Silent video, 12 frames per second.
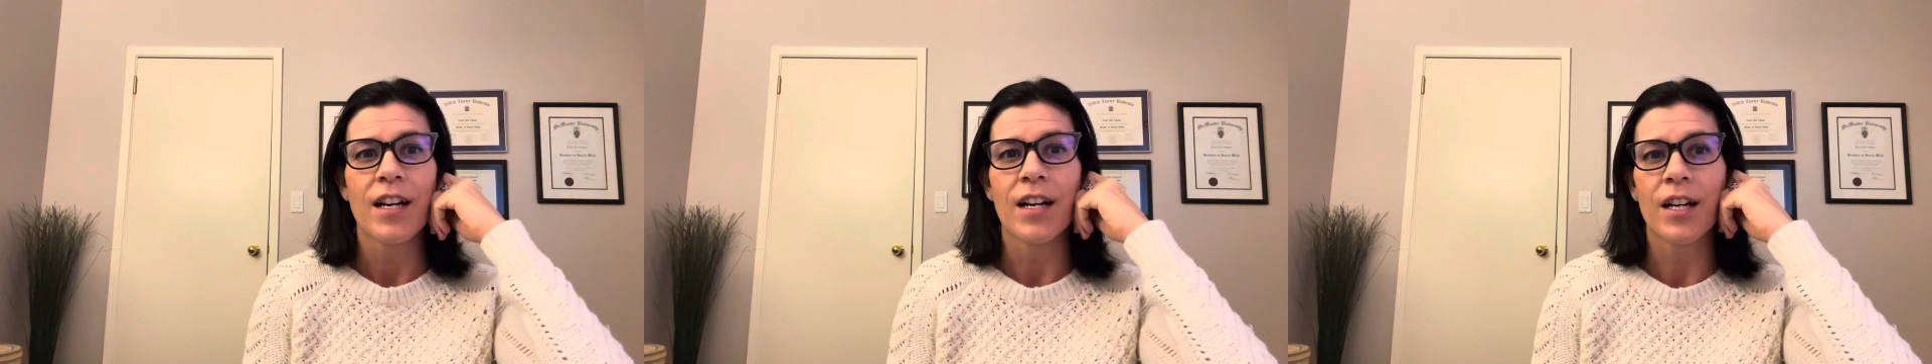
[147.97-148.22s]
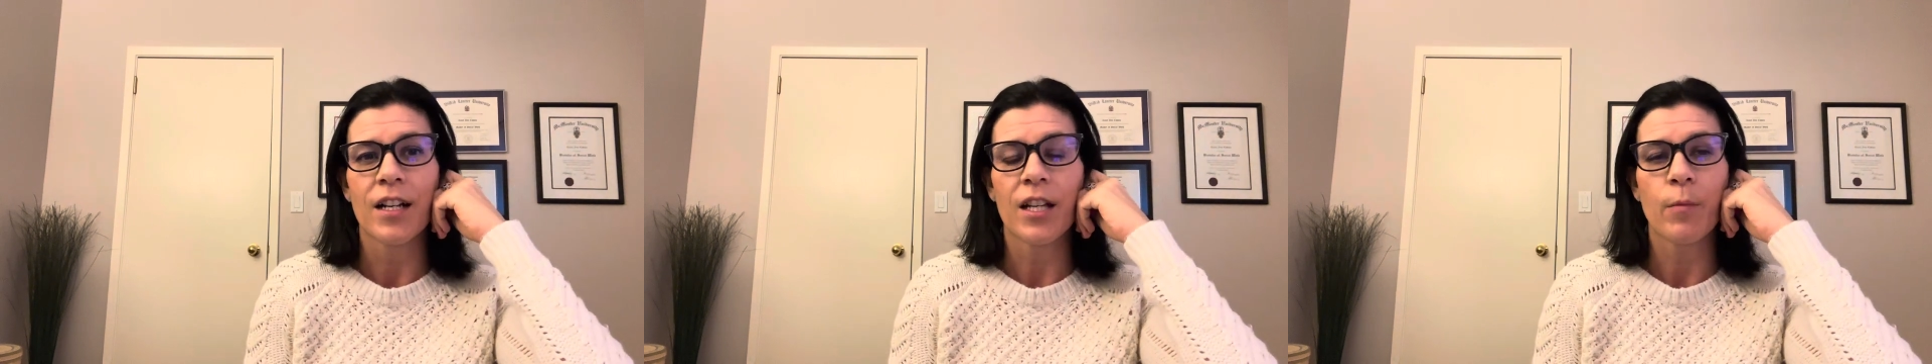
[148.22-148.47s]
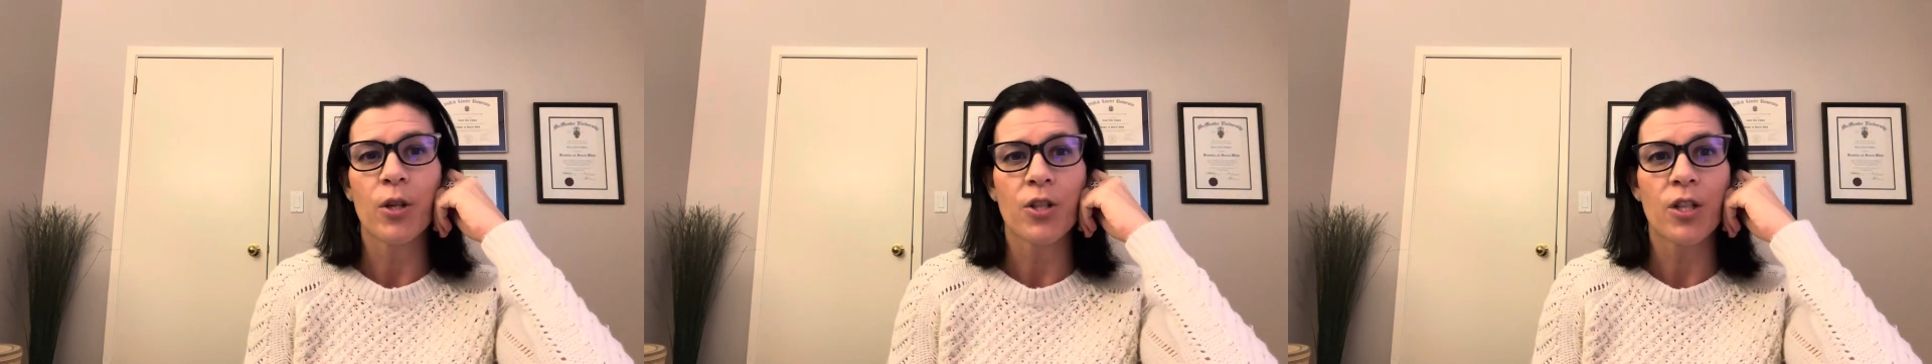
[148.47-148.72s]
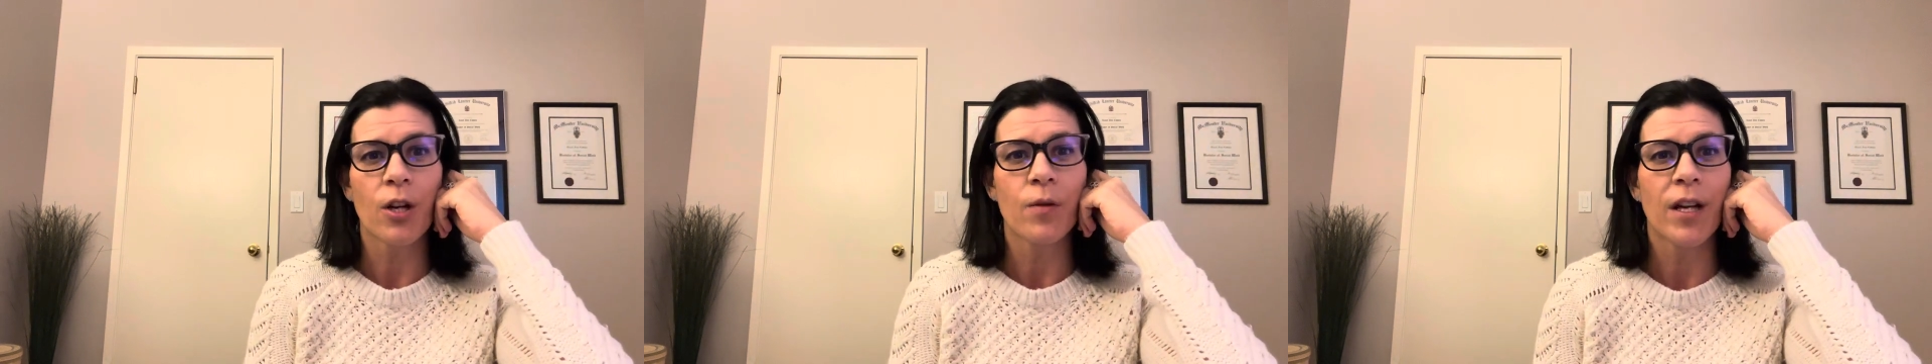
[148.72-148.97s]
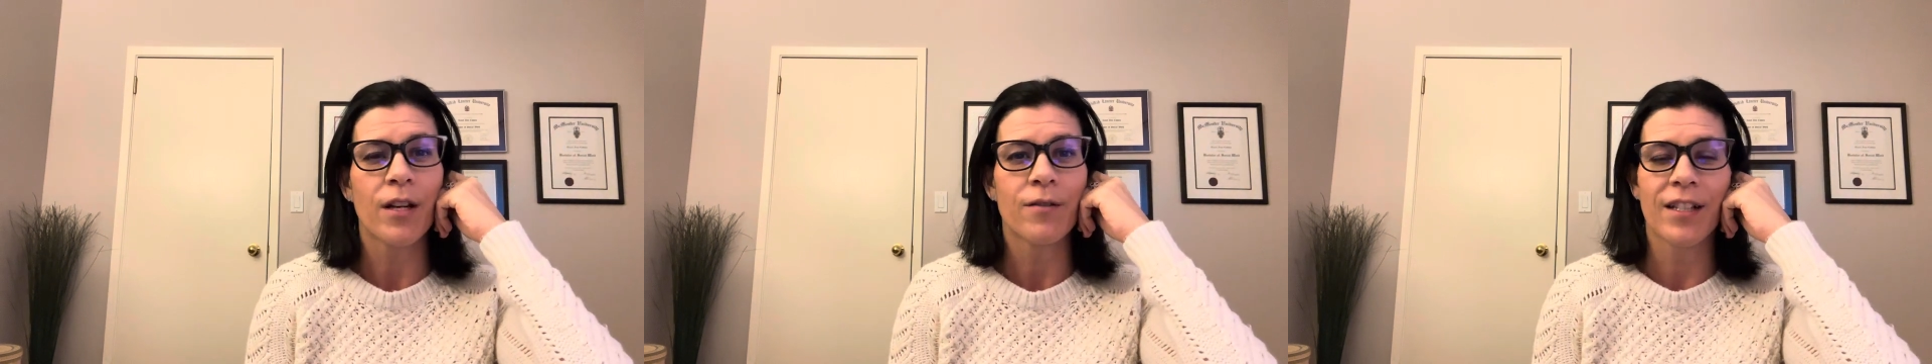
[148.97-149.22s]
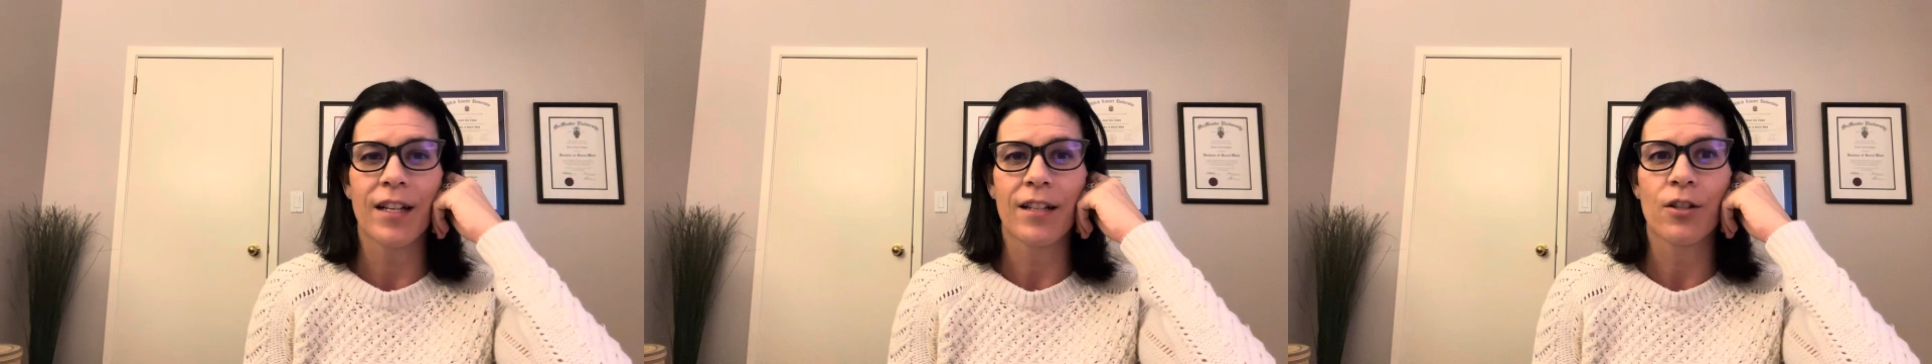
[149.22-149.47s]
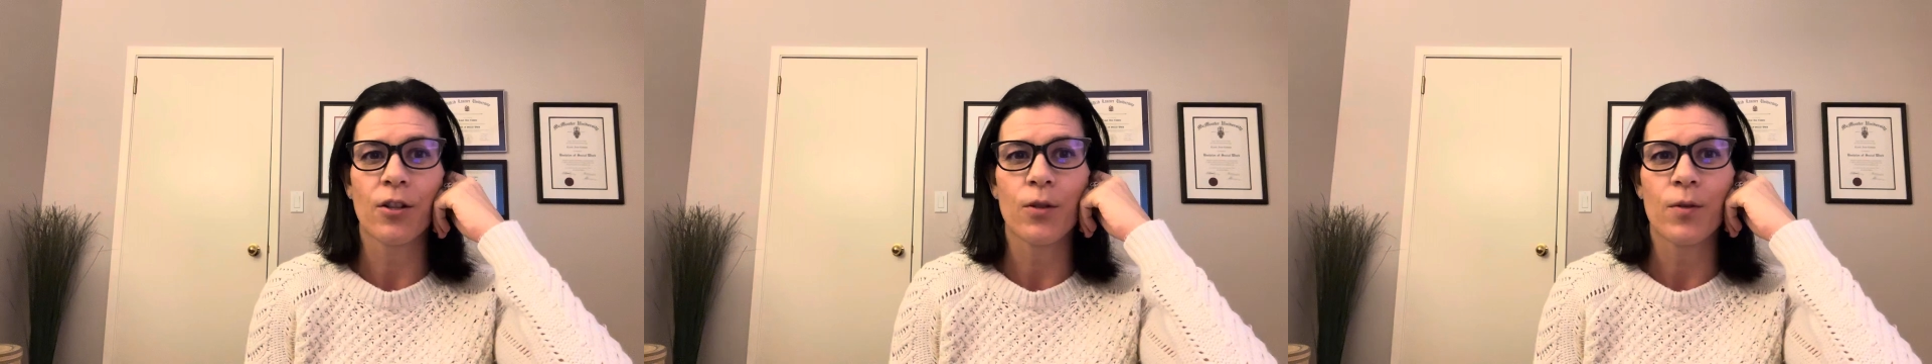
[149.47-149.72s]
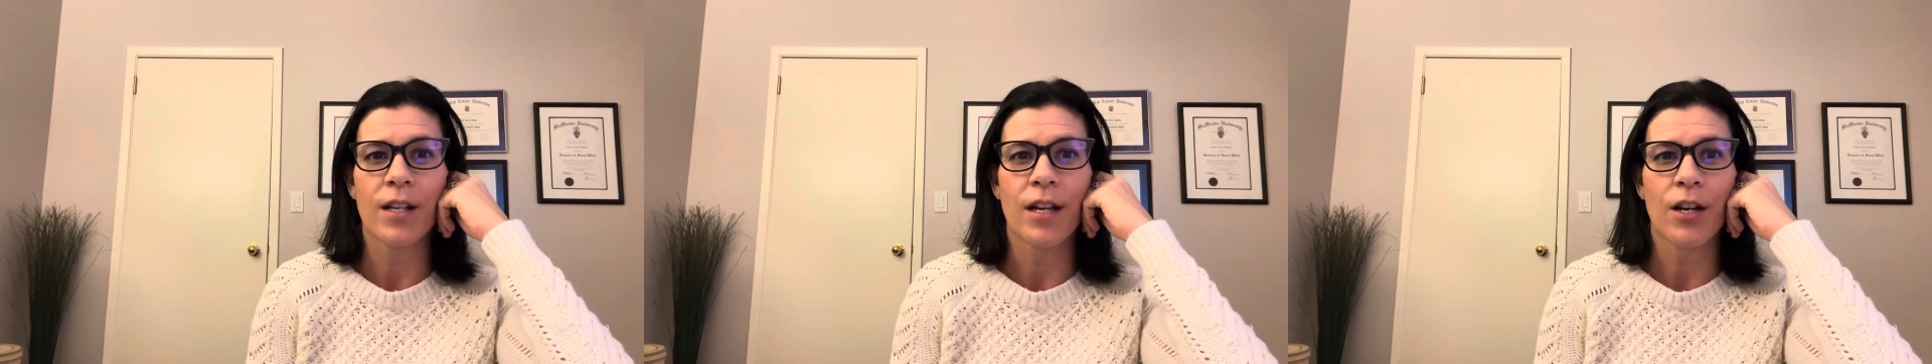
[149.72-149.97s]
uh, give me a shout out at
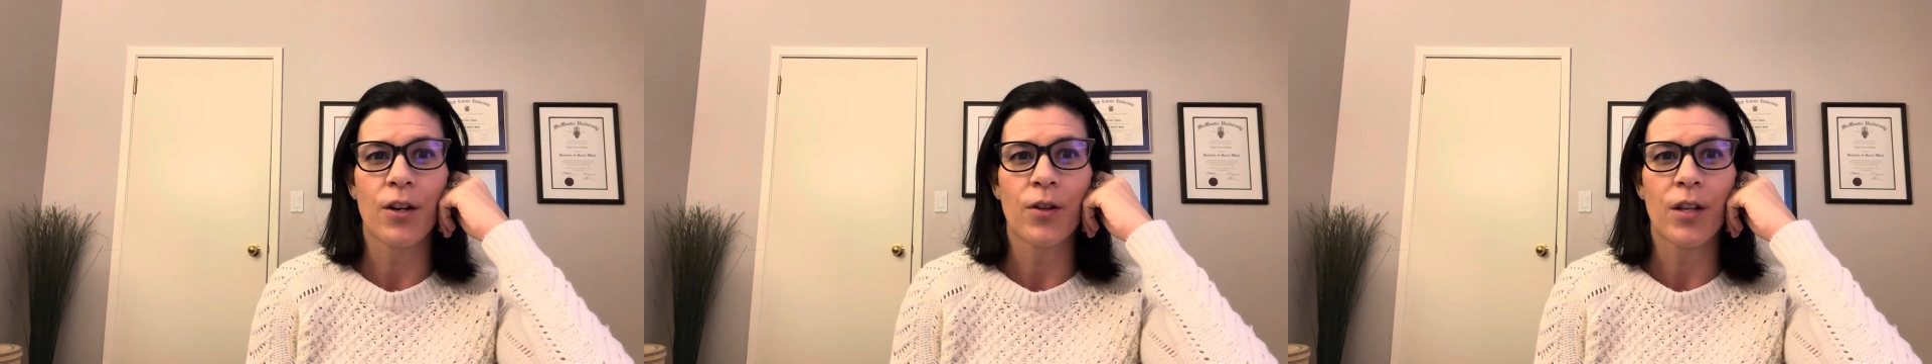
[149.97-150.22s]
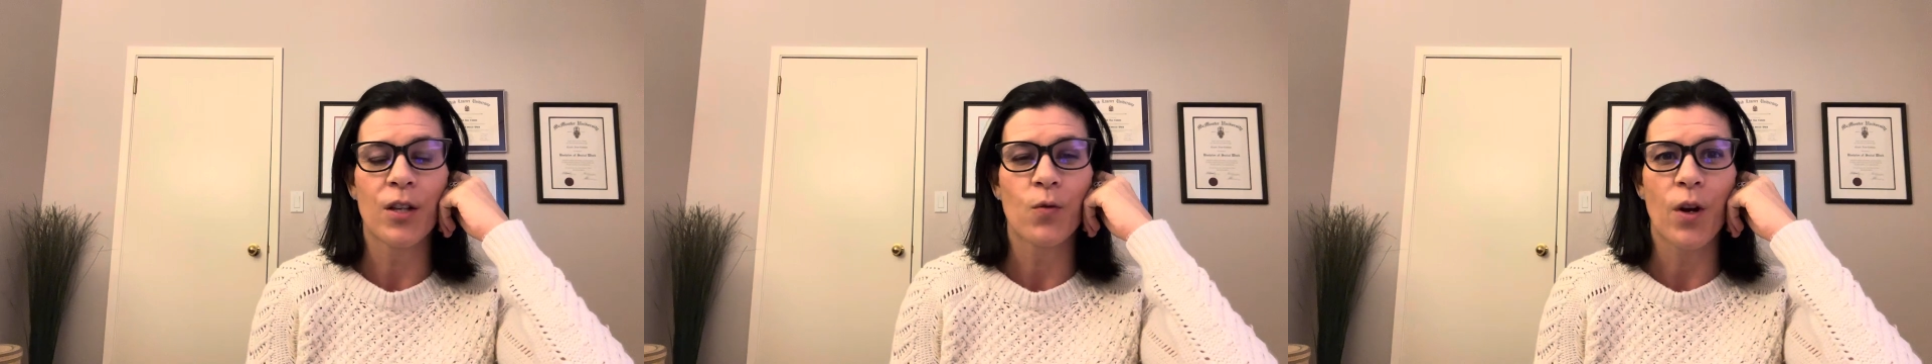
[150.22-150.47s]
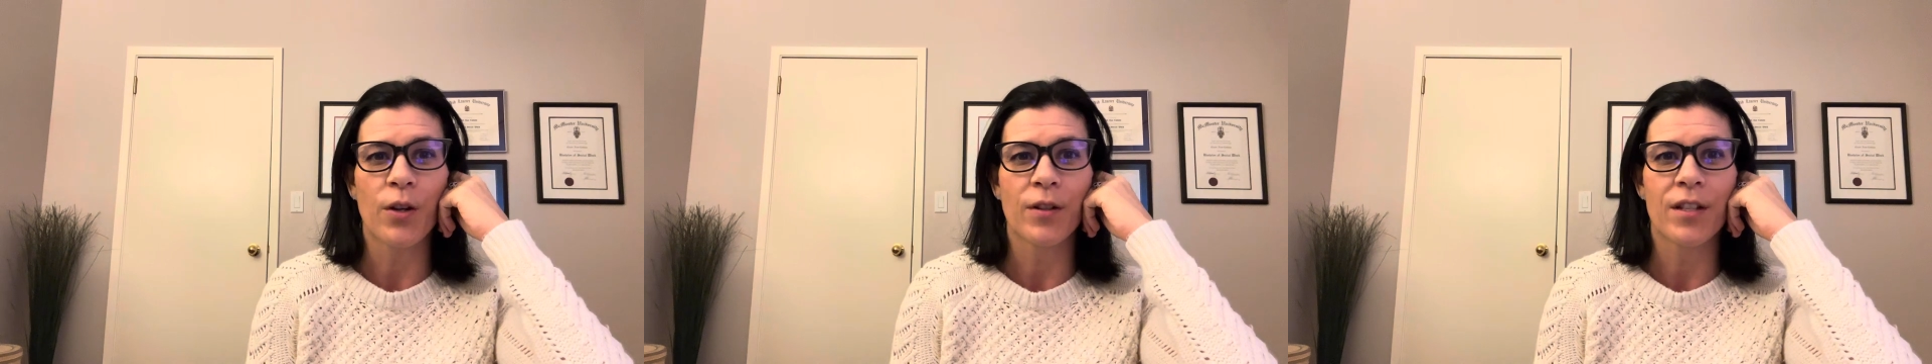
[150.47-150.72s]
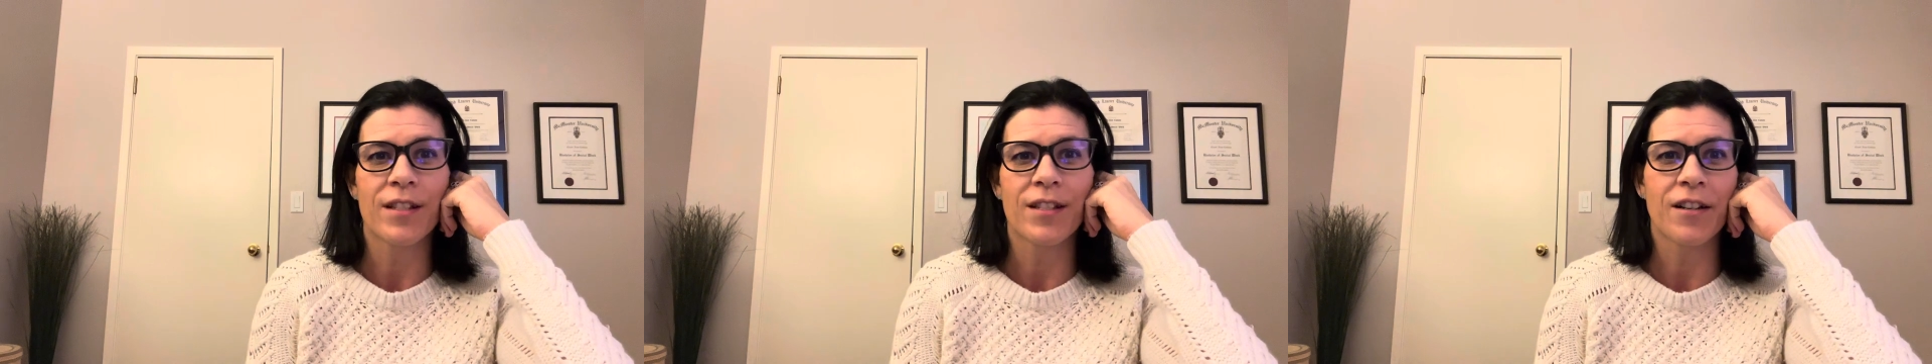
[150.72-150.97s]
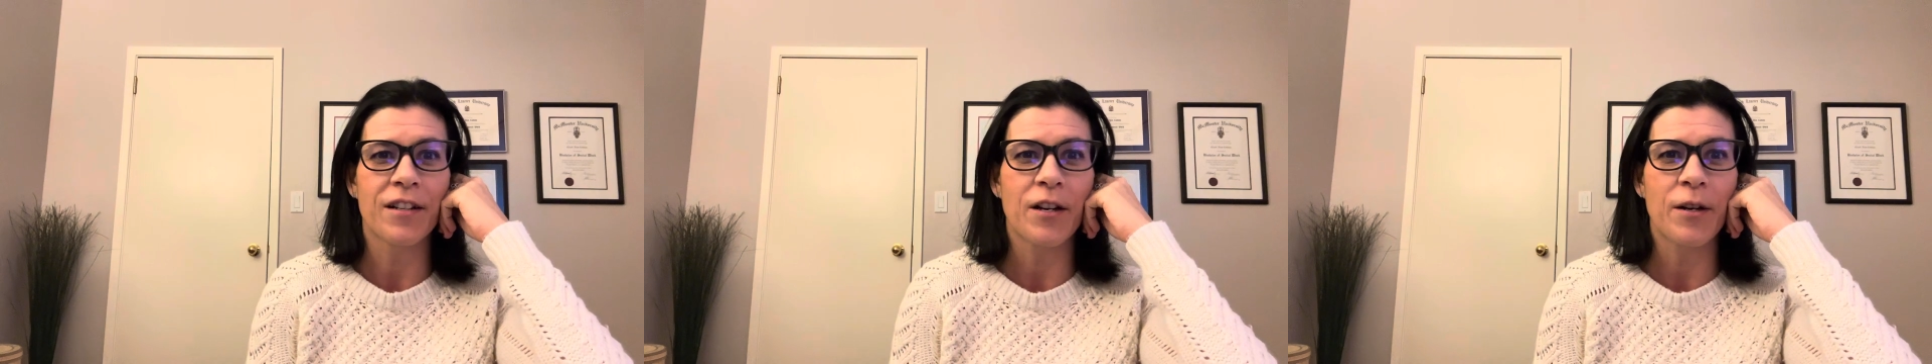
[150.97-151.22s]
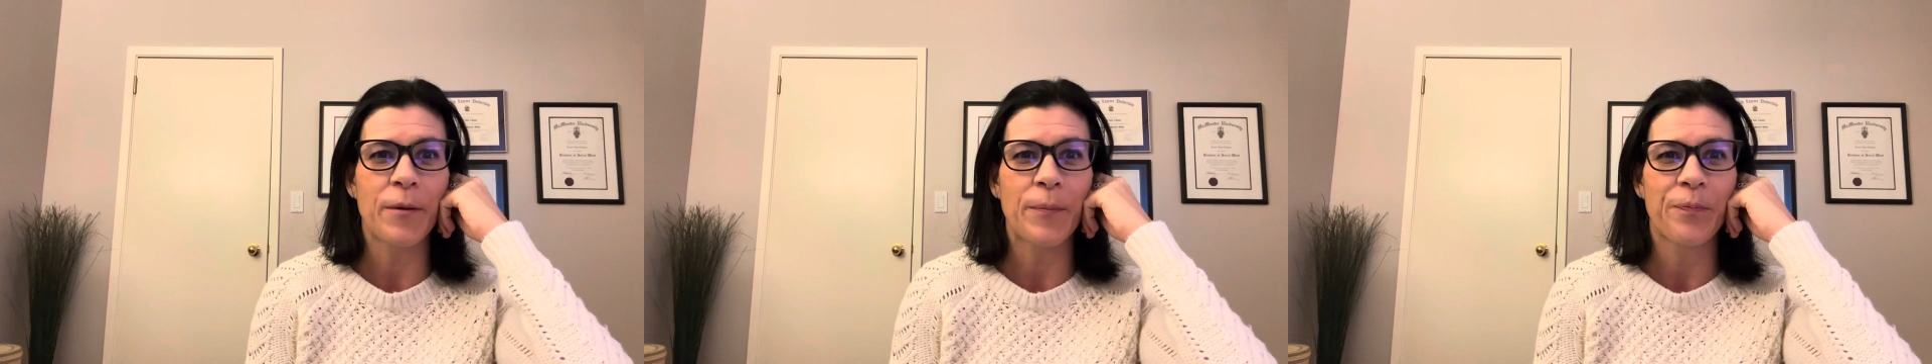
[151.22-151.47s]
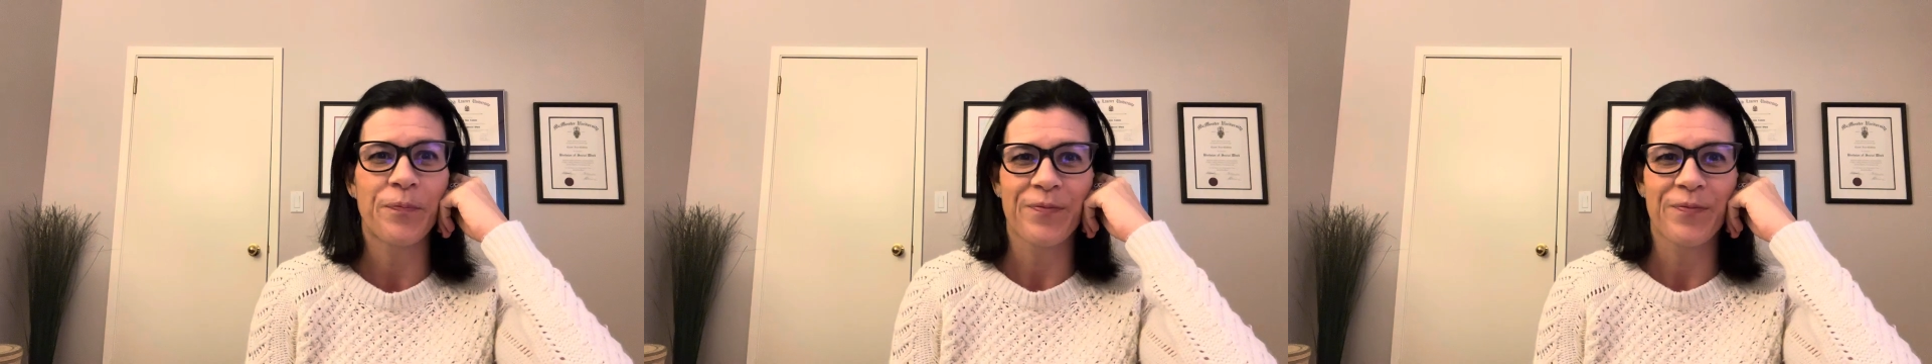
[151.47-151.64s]
deluziehealthandwellness.com.